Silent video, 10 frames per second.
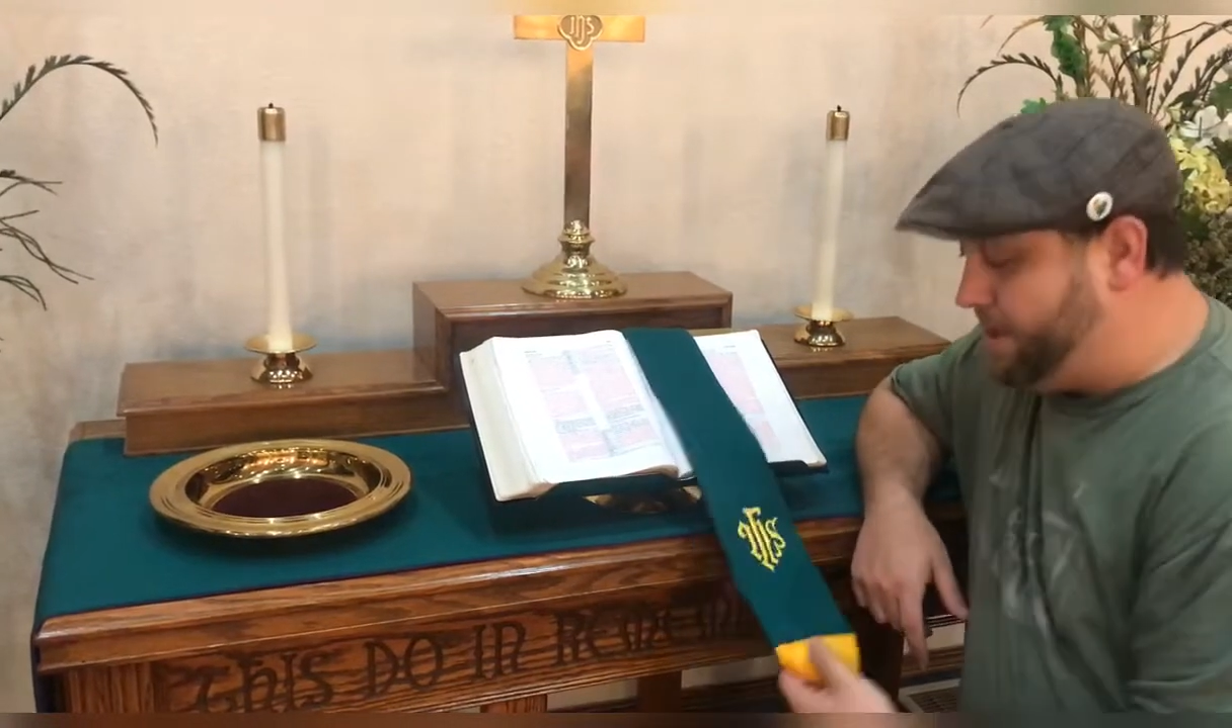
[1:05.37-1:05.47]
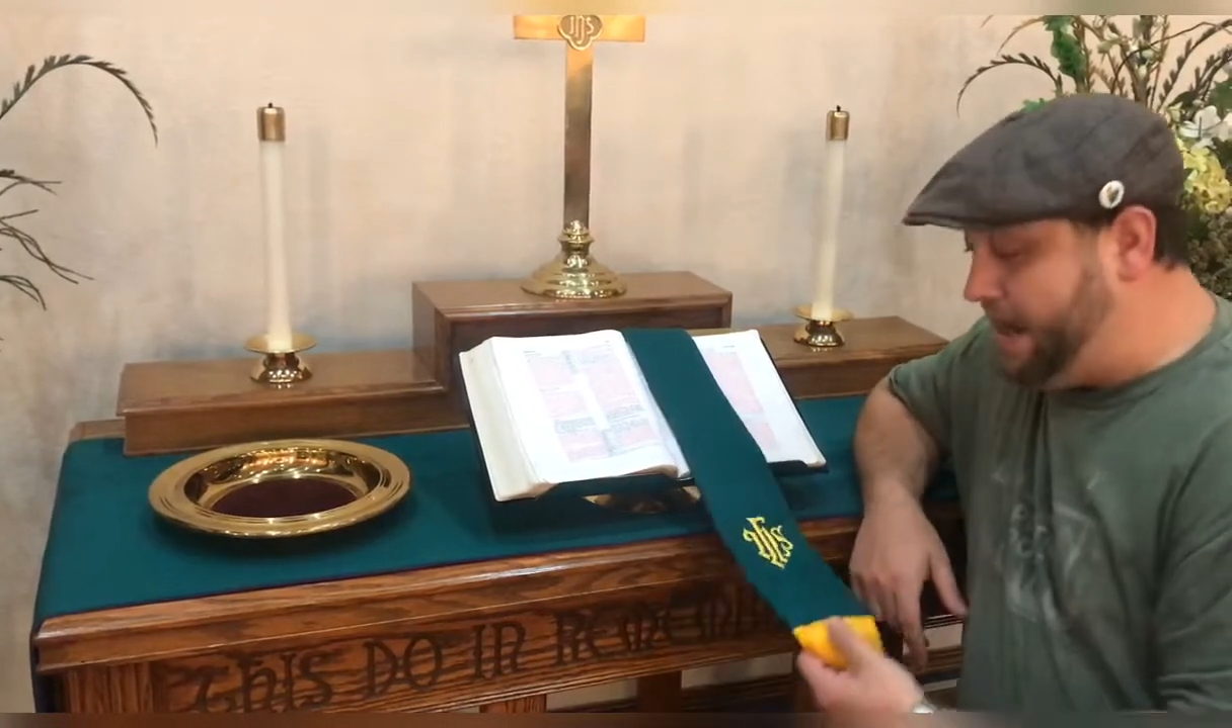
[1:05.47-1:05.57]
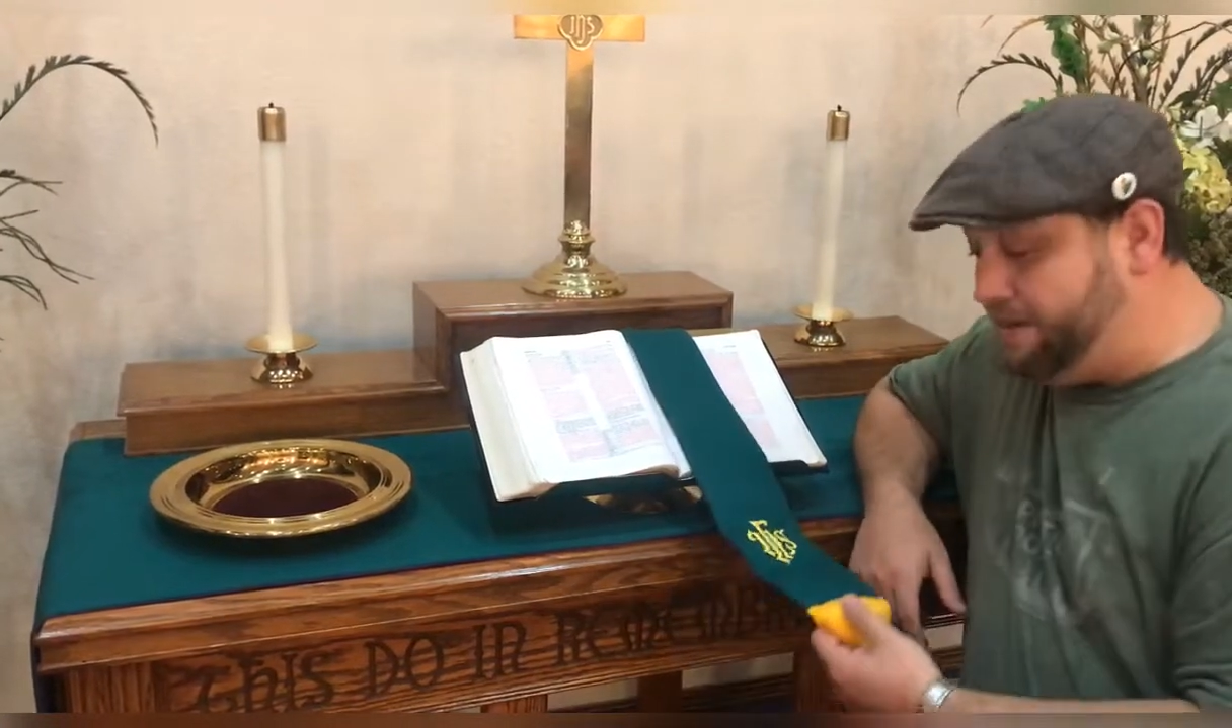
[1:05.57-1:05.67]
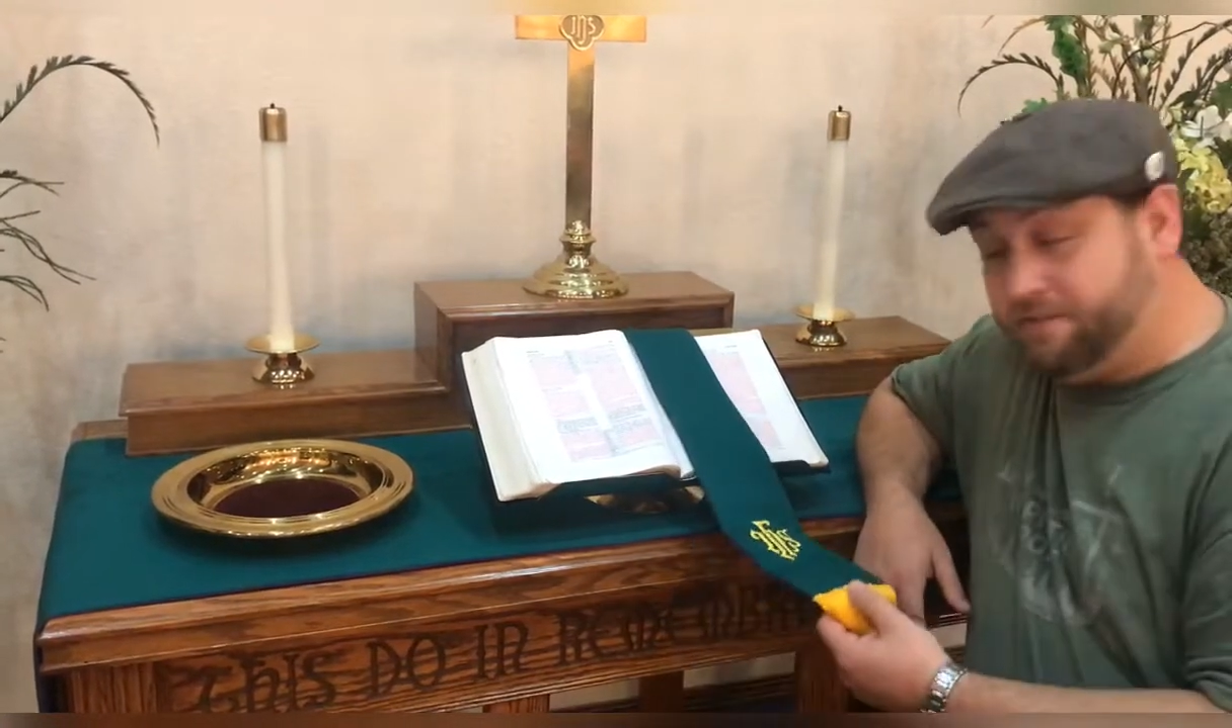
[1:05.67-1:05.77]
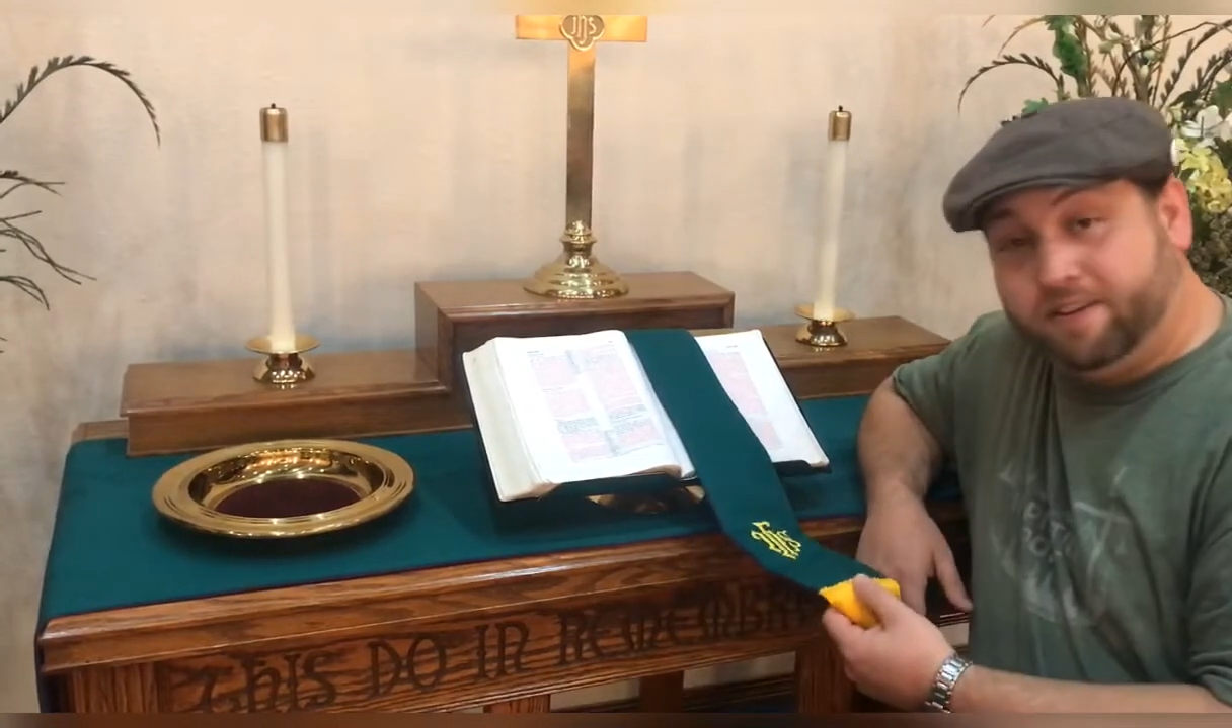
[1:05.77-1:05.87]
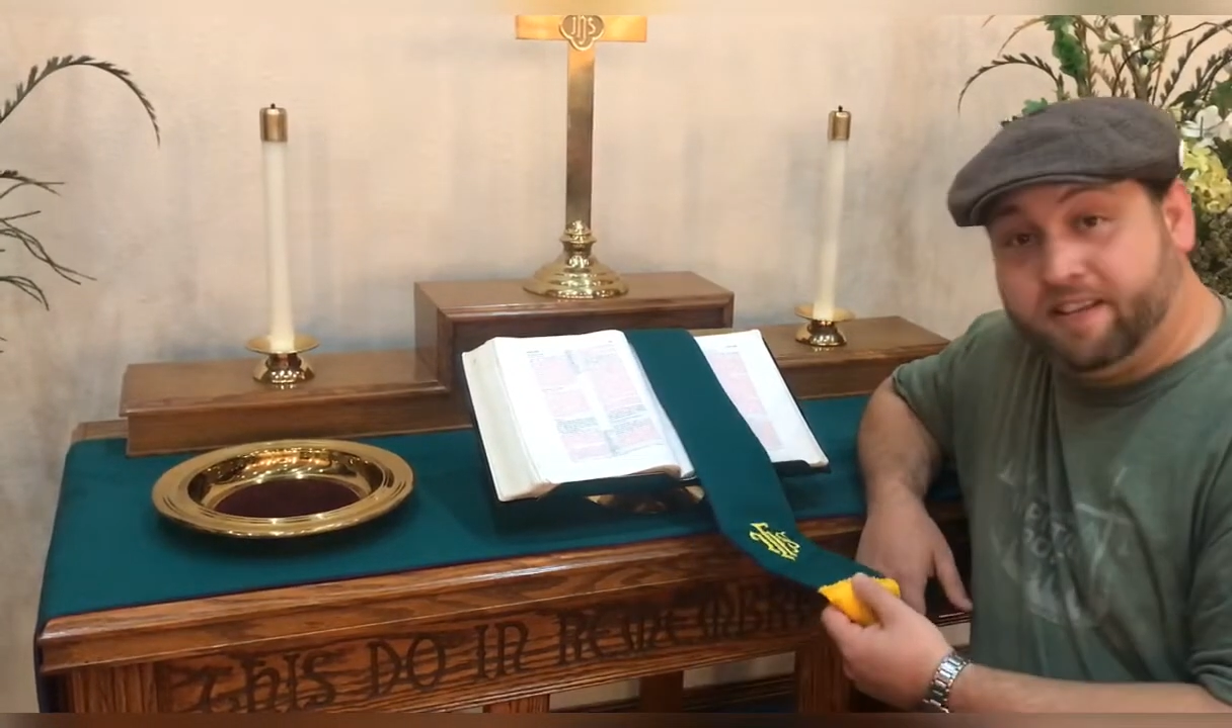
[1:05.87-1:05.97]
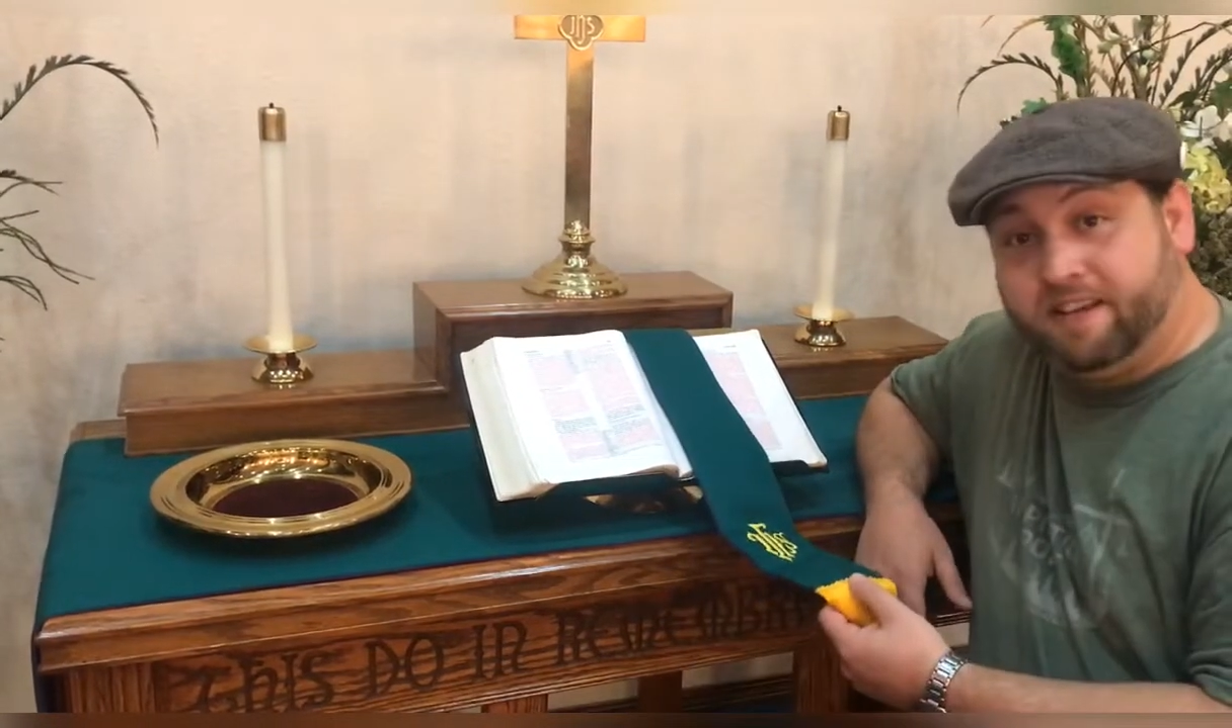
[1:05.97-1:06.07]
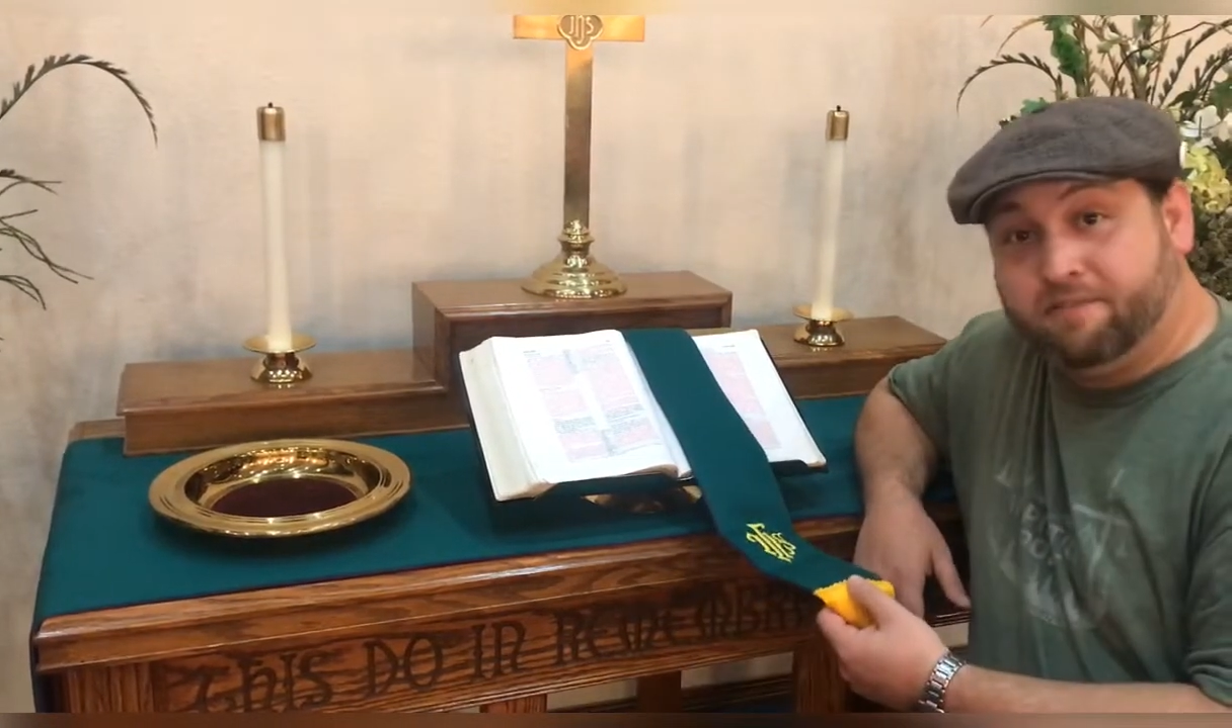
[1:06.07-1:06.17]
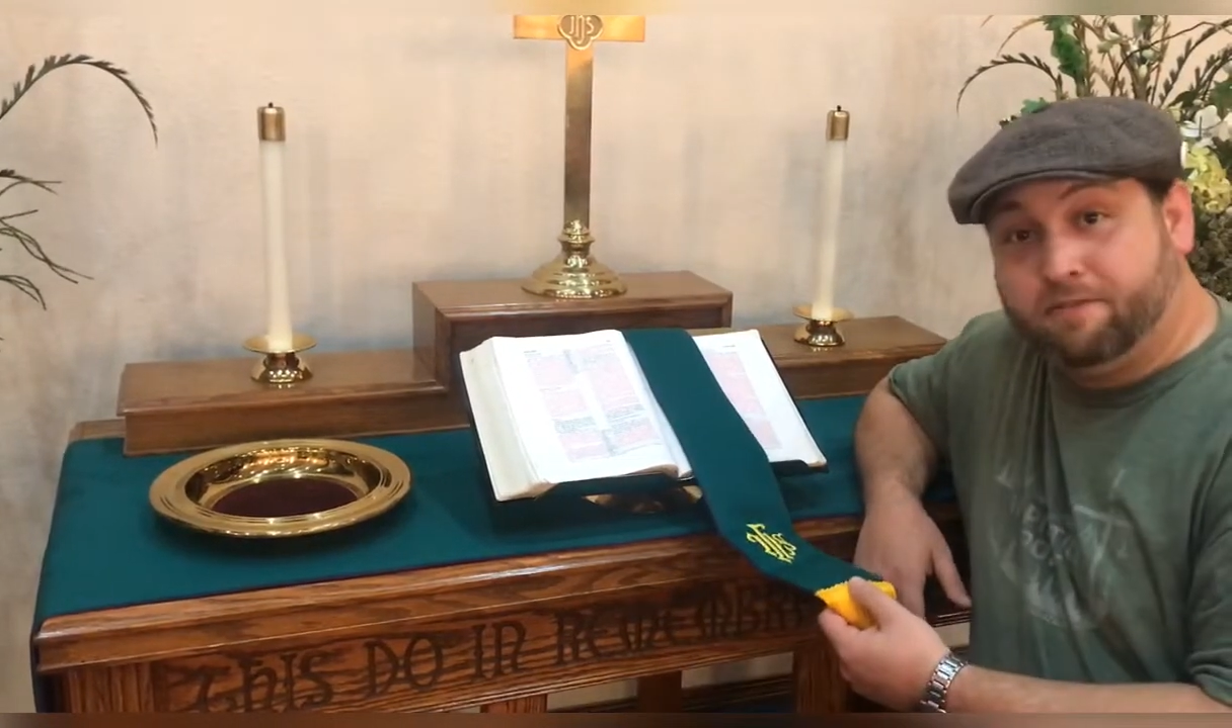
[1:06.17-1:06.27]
Everything